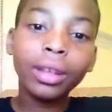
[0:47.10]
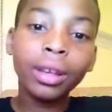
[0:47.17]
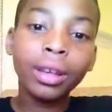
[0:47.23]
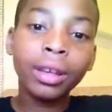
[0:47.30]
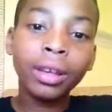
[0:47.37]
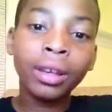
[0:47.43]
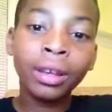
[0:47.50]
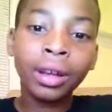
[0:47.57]

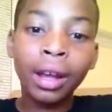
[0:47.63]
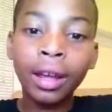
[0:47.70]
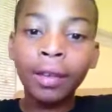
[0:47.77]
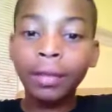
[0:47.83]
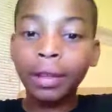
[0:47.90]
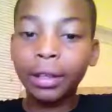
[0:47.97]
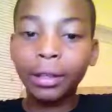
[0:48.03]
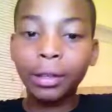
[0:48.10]
and I have
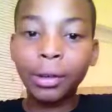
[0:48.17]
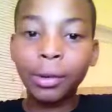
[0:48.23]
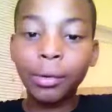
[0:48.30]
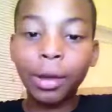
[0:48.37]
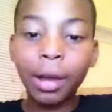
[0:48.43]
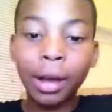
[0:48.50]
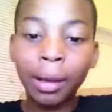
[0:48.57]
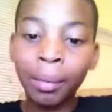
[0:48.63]
like no
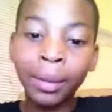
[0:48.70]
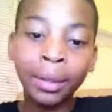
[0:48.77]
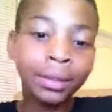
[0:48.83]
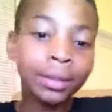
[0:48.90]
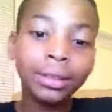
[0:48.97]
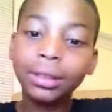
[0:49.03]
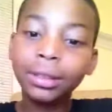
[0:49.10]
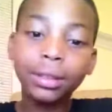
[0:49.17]

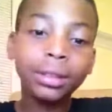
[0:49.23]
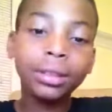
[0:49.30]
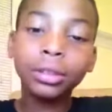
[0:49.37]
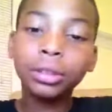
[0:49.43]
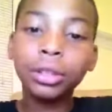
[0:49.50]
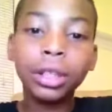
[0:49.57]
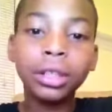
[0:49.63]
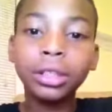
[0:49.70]
comments. Could
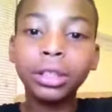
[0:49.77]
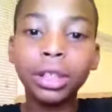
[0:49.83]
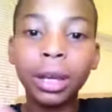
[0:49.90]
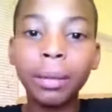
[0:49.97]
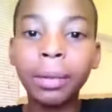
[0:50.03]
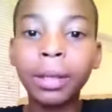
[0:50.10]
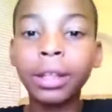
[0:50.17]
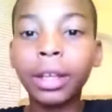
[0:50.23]
you guys just
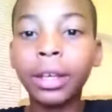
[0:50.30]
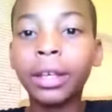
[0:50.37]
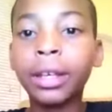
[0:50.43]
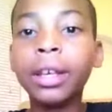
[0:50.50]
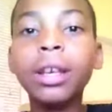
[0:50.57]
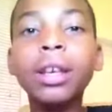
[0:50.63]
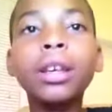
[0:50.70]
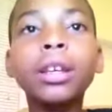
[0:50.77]
comment? Like,
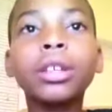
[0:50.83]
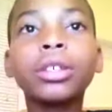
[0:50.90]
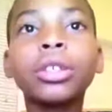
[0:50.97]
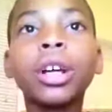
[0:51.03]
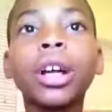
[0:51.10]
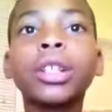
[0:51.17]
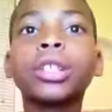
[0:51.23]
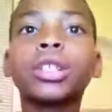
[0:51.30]
could you
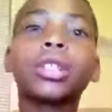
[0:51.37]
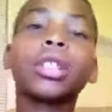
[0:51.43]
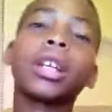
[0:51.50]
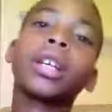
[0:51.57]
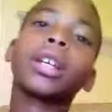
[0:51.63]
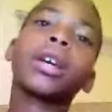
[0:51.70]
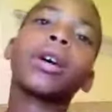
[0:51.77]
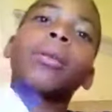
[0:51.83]
guys just
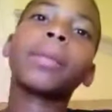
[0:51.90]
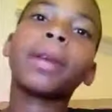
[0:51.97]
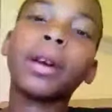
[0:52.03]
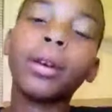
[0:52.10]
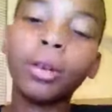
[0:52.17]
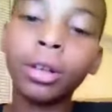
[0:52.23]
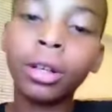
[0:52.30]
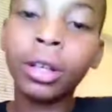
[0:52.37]
like help me
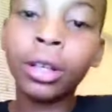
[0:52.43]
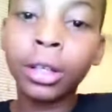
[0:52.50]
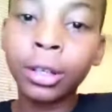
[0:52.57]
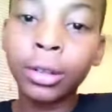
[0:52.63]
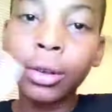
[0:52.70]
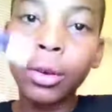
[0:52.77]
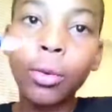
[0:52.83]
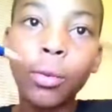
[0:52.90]
out
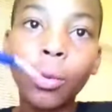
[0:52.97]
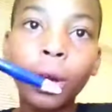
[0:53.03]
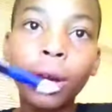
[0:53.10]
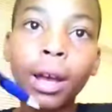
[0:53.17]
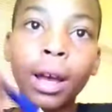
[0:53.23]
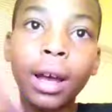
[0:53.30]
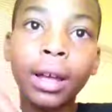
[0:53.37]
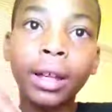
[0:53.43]
on what
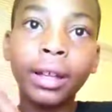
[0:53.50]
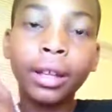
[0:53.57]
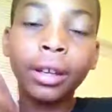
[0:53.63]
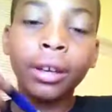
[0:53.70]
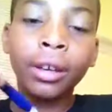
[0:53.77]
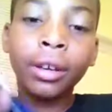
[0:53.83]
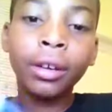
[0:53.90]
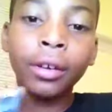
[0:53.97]
kind
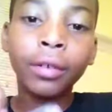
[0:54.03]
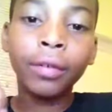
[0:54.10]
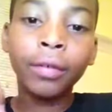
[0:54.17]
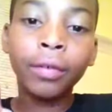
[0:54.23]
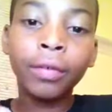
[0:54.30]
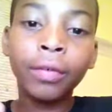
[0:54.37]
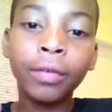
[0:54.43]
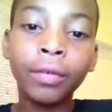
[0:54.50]
of
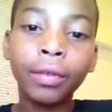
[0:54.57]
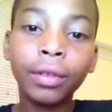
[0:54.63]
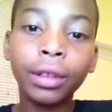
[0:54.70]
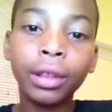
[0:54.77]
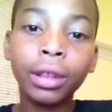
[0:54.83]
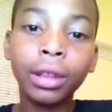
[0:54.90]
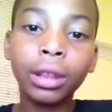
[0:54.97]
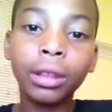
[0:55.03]

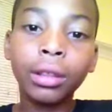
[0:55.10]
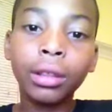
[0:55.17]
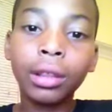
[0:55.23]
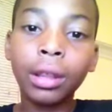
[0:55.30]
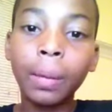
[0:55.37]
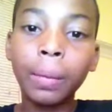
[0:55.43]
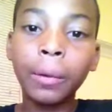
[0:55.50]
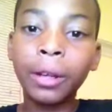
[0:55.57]

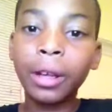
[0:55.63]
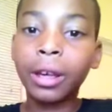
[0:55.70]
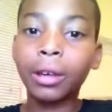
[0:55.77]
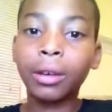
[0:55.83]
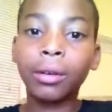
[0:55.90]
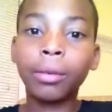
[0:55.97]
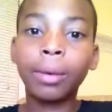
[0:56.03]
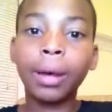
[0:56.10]
leopard
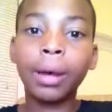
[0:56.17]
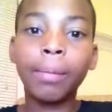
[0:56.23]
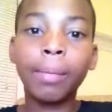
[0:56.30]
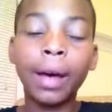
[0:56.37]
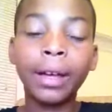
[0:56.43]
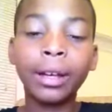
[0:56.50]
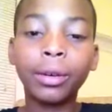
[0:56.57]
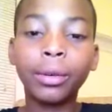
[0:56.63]
gecko my
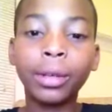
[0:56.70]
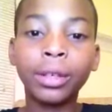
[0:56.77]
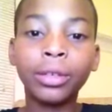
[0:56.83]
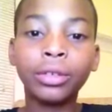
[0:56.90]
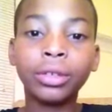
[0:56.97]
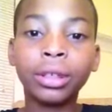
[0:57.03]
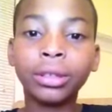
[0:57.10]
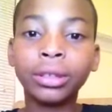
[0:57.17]
albino
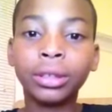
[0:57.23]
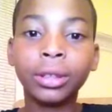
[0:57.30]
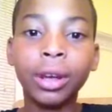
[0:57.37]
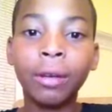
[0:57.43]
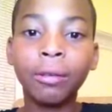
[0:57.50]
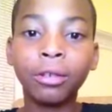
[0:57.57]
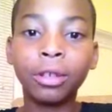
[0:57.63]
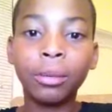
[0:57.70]
is? Still
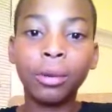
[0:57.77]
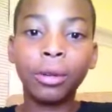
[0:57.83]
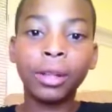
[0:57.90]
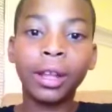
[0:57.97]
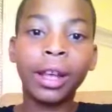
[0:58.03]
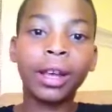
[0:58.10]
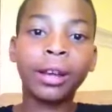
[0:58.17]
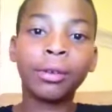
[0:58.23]
having trouble on
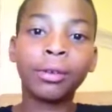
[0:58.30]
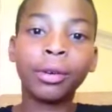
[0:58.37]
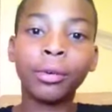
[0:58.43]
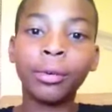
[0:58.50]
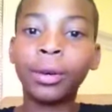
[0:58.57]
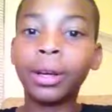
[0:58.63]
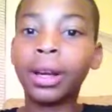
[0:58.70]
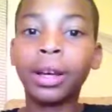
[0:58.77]
that. I don't know
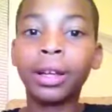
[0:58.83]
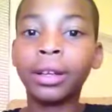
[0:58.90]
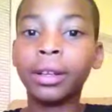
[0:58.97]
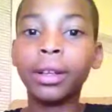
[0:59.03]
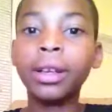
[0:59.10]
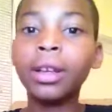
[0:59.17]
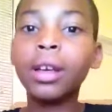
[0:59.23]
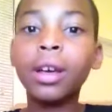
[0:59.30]
what kind
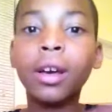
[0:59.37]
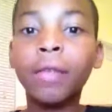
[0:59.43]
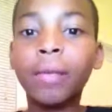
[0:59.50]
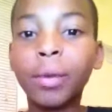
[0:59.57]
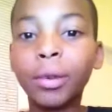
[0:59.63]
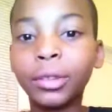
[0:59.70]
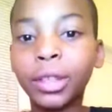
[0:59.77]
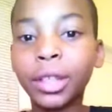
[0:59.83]
of
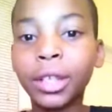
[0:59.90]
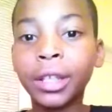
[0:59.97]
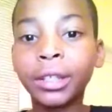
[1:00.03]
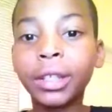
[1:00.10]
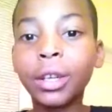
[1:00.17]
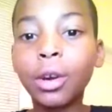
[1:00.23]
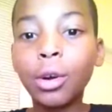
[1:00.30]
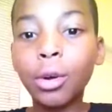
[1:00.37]
morph she is.
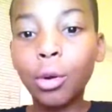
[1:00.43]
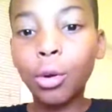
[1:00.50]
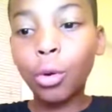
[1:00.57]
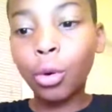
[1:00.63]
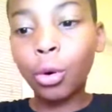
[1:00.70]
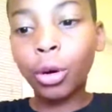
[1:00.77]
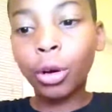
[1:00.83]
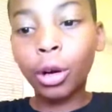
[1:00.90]

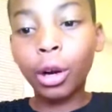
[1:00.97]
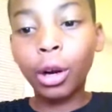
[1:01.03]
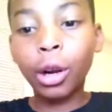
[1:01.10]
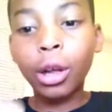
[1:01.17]
Or